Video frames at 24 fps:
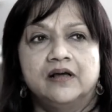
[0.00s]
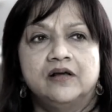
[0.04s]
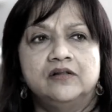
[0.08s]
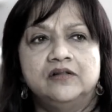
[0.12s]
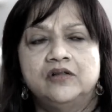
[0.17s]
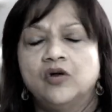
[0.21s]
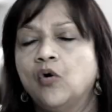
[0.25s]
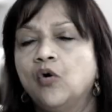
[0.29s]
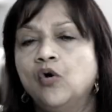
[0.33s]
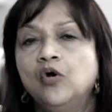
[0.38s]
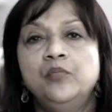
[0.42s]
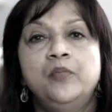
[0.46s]

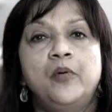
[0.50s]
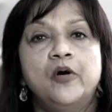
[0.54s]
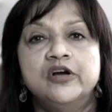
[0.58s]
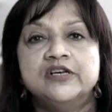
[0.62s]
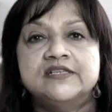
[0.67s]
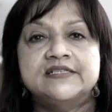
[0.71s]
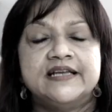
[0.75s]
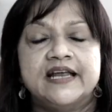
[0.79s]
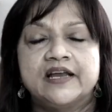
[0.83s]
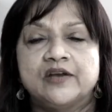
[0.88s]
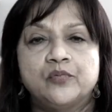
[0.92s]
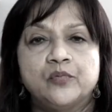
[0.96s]
The Old
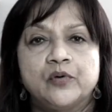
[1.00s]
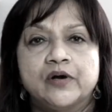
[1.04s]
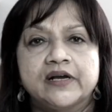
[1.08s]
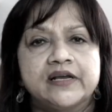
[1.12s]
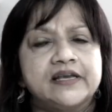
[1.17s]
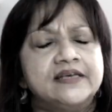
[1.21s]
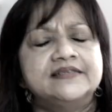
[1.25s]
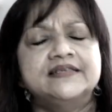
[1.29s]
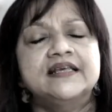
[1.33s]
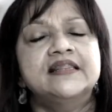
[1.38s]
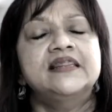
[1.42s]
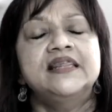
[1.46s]
Boys Network
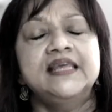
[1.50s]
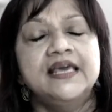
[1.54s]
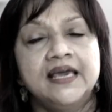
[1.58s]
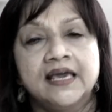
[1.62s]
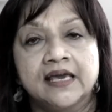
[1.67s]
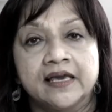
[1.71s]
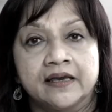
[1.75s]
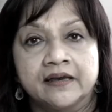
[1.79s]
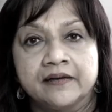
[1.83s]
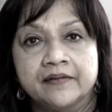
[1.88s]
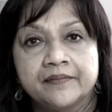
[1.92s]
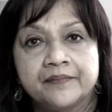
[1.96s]
is a
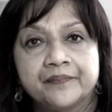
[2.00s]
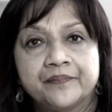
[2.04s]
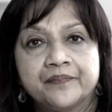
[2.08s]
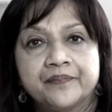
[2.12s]
thing.